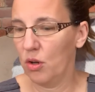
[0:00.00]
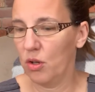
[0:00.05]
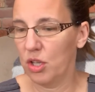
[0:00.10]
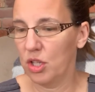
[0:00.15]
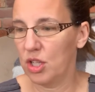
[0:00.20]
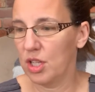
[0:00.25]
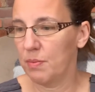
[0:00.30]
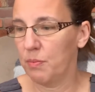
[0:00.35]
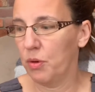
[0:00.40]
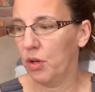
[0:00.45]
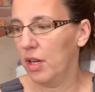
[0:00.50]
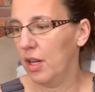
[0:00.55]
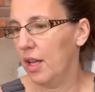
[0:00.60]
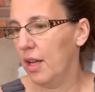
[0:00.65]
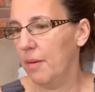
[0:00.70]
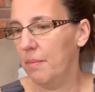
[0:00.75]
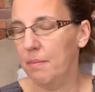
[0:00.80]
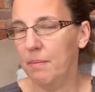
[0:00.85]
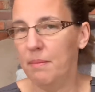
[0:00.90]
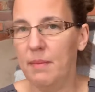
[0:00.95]
you just put
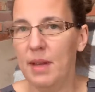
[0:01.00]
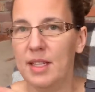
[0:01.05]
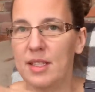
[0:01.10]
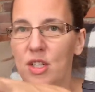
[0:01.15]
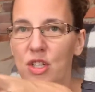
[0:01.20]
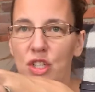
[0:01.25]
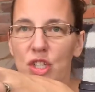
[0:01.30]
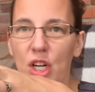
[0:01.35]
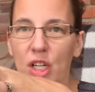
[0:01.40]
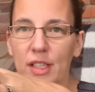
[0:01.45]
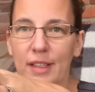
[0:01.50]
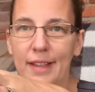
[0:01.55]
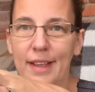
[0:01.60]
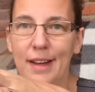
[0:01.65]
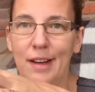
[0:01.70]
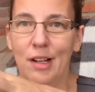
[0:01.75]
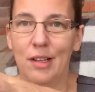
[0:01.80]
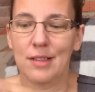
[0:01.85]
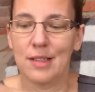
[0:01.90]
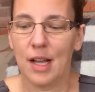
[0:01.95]
a mason jar lid
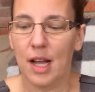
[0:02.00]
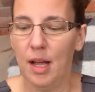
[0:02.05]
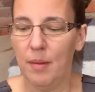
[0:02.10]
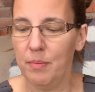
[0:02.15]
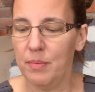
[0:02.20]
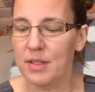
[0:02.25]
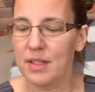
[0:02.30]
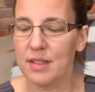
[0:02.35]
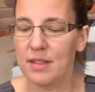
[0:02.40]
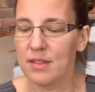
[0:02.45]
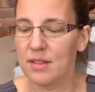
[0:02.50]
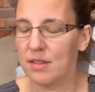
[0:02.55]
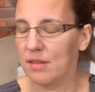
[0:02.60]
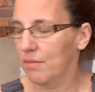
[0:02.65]
on top and